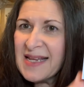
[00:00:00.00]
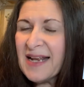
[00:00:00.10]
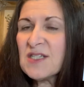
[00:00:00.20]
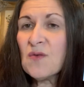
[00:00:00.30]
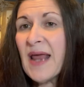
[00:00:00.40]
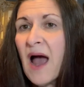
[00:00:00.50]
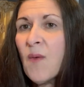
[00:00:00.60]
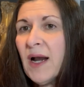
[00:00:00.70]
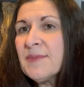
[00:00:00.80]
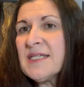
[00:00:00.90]
And so now
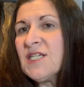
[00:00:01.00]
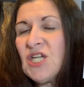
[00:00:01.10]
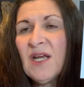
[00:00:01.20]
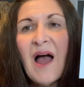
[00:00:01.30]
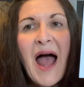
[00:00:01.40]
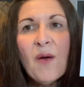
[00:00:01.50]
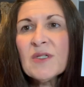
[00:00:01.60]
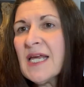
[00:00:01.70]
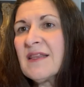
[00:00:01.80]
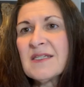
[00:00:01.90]
when I'm stitching, I will
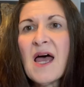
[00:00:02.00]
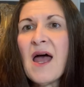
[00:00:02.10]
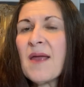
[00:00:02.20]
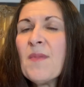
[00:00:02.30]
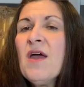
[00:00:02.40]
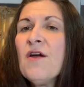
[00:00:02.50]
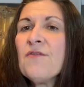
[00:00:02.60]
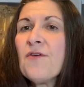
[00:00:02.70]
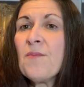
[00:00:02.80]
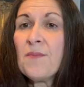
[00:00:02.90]
take the time
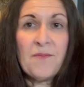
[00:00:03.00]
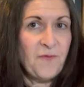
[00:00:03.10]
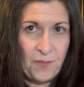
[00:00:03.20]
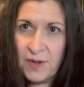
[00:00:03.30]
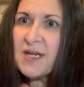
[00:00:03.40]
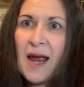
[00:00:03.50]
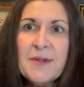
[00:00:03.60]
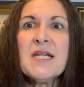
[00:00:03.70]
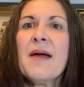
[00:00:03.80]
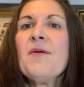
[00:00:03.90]
from time
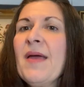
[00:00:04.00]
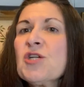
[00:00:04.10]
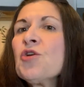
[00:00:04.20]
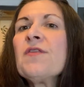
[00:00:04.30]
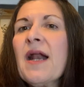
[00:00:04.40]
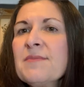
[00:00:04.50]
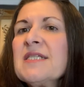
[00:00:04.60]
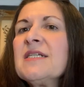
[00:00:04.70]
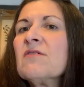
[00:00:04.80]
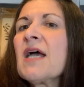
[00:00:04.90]
to time to make sure that I'm
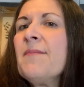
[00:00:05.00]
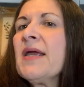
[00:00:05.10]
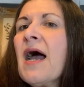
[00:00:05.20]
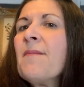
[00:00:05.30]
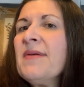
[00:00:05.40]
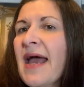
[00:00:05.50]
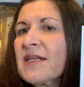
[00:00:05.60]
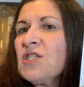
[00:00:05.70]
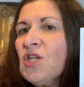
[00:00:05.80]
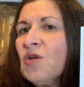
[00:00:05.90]
still coming up
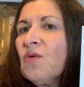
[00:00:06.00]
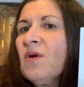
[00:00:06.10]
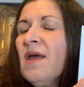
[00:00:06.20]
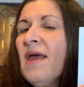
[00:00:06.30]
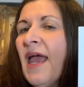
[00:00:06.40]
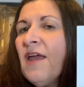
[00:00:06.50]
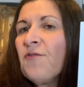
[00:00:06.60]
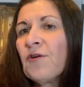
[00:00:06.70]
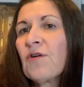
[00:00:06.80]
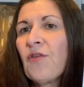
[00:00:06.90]
next to a
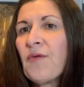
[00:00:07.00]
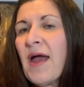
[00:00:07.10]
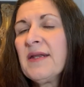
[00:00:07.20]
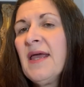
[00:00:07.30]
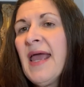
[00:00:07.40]
vertical thread.